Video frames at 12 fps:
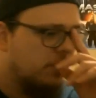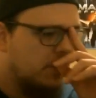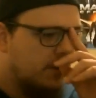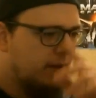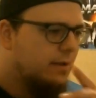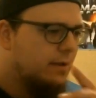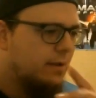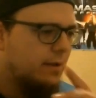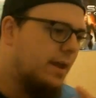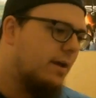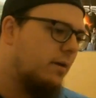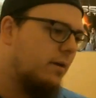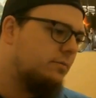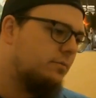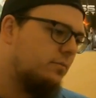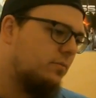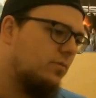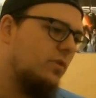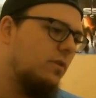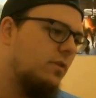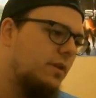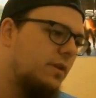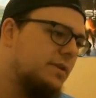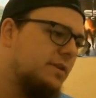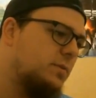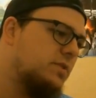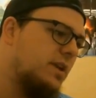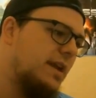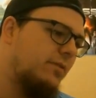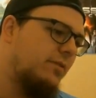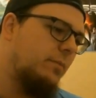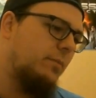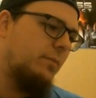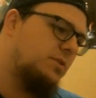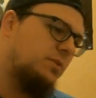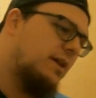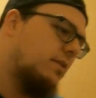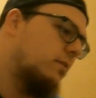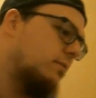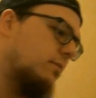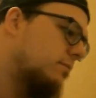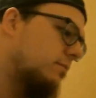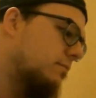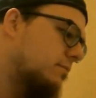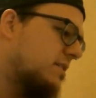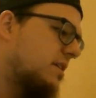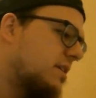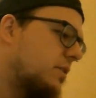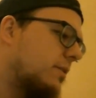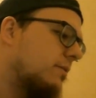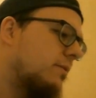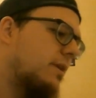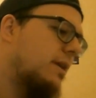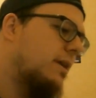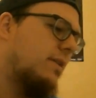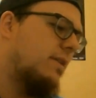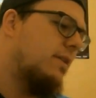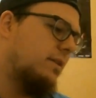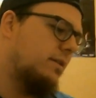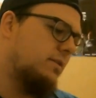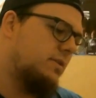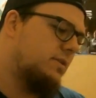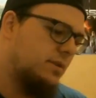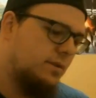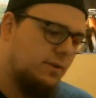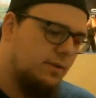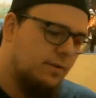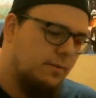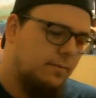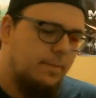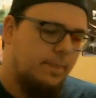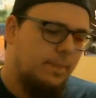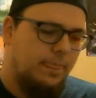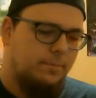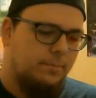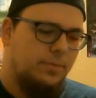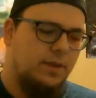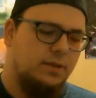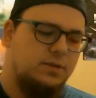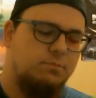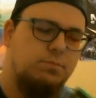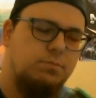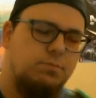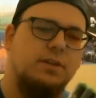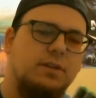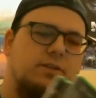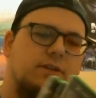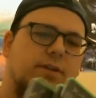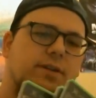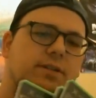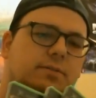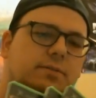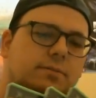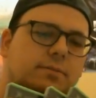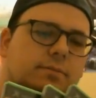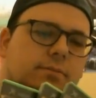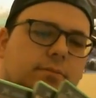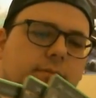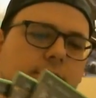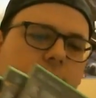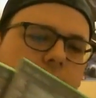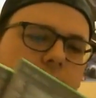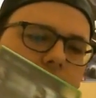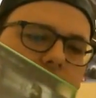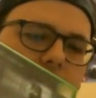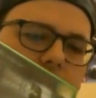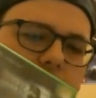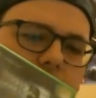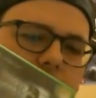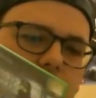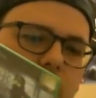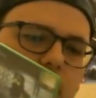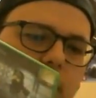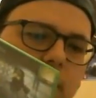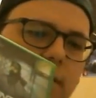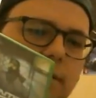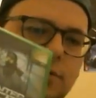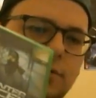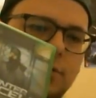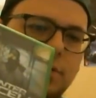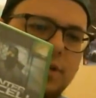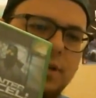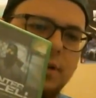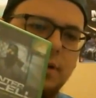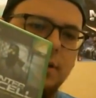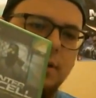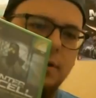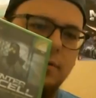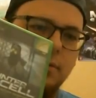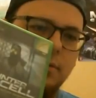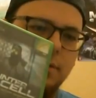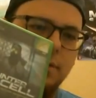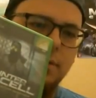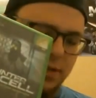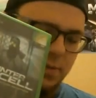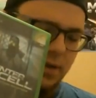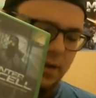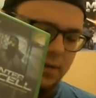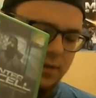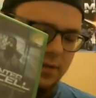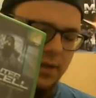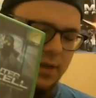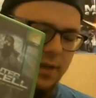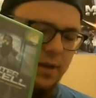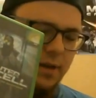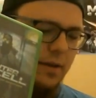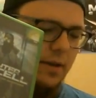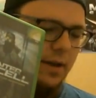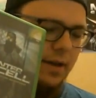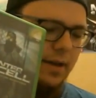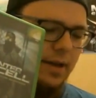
Now, the next one's going to have a PS2 title mixed into it, and that is the Splinter Cell series. I got the trilogy on the original Xbox, and I got